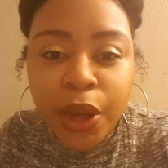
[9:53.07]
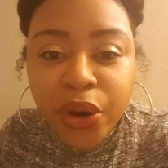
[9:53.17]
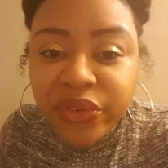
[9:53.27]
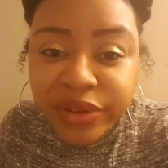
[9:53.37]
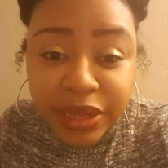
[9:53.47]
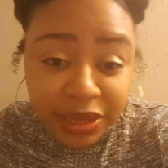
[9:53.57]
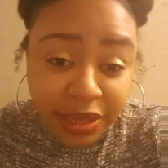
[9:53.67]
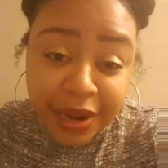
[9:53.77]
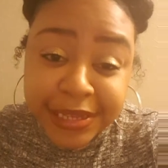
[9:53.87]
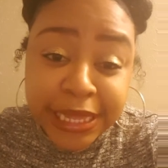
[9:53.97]
Hopefully
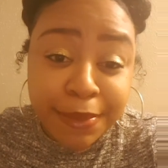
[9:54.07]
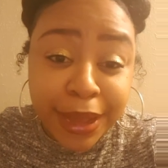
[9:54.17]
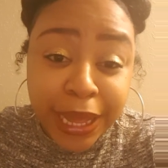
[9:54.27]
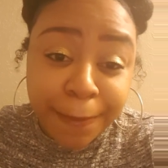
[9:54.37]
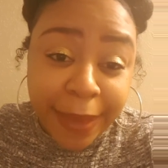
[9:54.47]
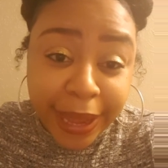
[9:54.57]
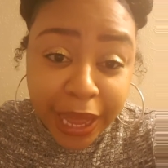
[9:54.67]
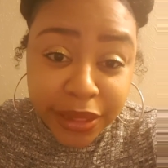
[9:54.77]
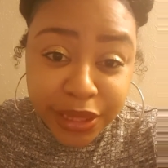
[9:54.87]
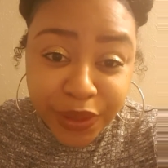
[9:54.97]
the next time I come back
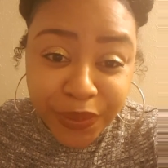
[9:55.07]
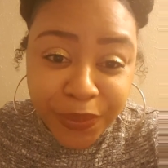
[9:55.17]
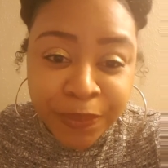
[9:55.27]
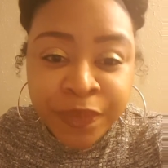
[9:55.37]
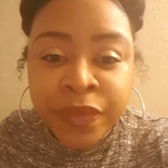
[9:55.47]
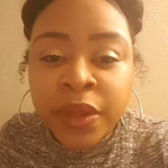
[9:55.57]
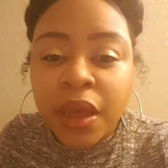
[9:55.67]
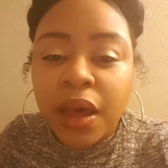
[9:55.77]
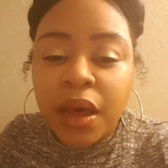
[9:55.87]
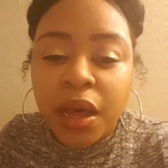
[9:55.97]
after you,
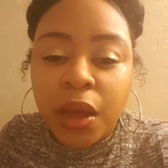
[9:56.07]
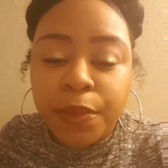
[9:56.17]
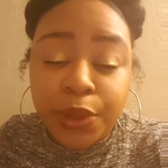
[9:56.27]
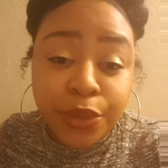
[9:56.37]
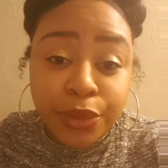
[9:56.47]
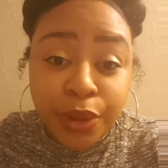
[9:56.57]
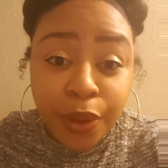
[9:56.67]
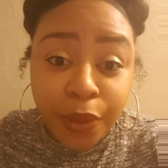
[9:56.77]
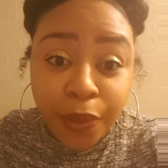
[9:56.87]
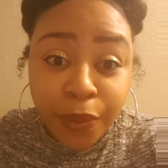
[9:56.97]
you'll
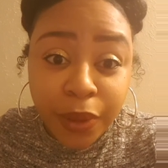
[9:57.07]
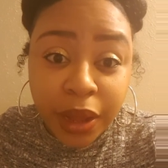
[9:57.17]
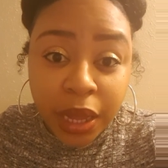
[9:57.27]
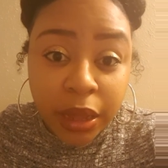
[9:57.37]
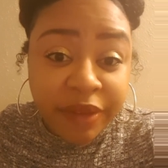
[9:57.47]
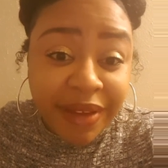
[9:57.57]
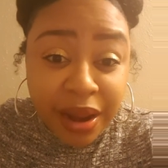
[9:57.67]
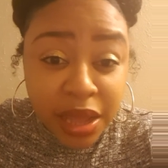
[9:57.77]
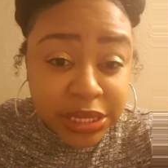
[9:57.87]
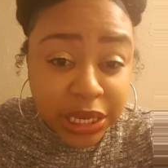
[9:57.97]
know if I
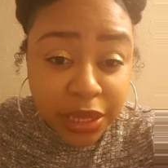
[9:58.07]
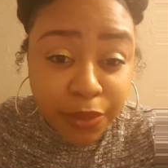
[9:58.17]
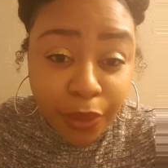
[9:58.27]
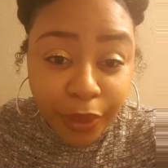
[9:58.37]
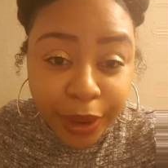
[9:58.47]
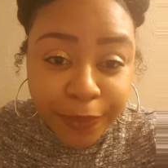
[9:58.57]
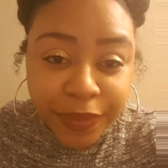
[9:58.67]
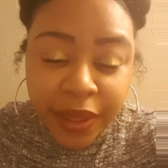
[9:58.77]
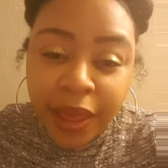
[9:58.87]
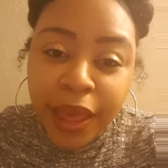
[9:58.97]
lost any more.
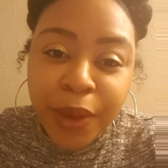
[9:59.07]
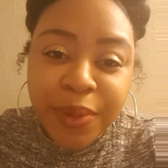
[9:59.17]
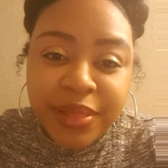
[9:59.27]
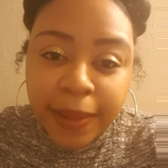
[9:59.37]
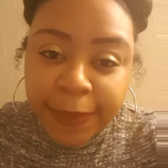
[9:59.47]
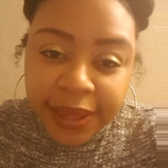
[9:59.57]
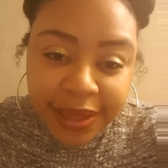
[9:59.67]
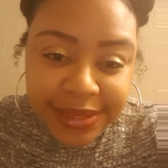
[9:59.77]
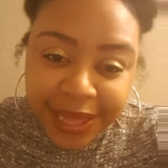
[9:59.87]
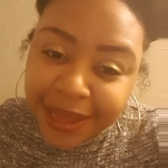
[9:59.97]
With that
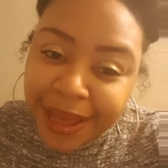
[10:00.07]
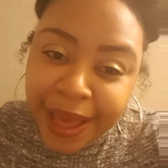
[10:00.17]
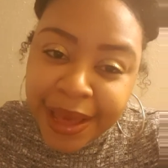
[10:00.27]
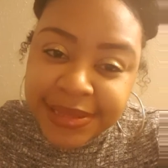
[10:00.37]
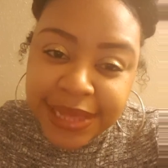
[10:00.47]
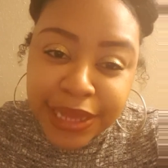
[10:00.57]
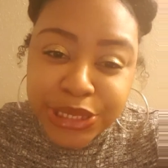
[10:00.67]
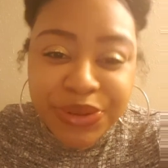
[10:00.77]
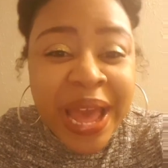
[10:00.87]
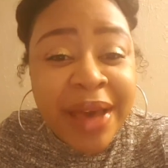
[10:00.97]
being said, guys, I
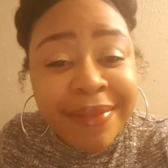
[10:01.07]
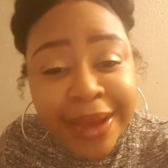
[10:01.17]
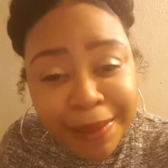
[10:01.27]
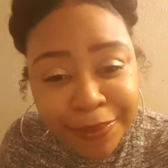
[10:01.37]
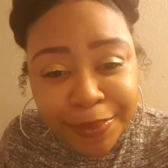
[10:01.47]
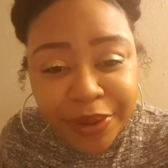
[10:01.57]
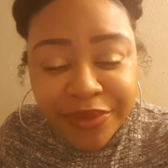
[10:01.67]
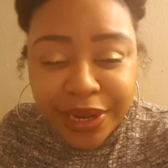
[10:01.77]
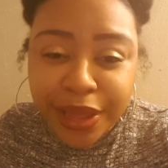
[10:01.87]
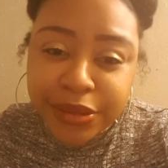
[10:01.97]
do have a couple more
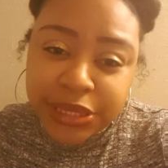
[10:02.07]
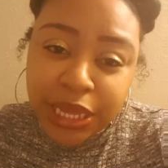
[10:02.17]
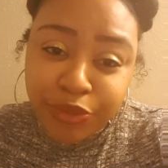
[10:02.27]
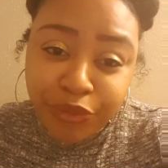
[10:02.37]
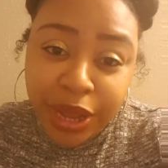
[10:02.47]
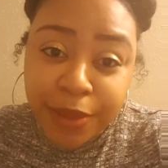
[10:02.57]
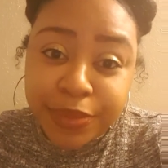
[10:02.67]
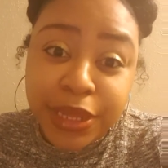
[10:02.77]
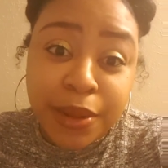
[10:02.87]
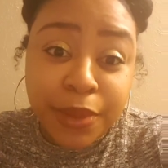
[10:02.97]
videos up for, that I'm
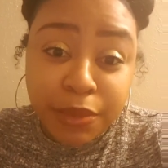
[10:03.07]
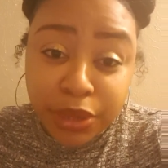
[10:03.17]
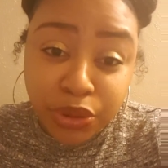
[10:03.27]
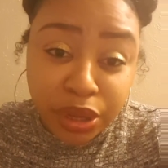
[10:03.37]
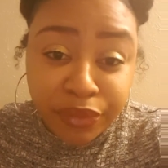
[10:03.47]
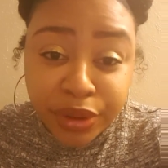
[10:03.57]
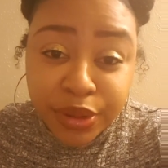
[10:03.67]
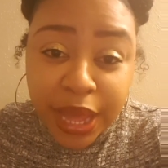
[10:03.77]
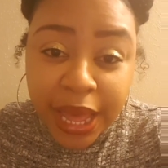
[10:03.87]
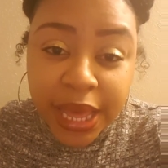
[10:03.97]
going to be doing for you
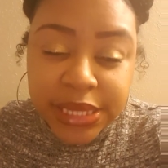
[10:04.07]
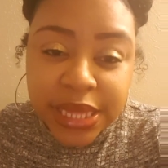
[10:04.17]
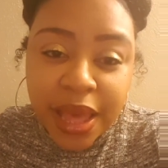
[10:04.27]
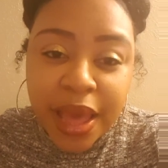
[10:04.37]
guys.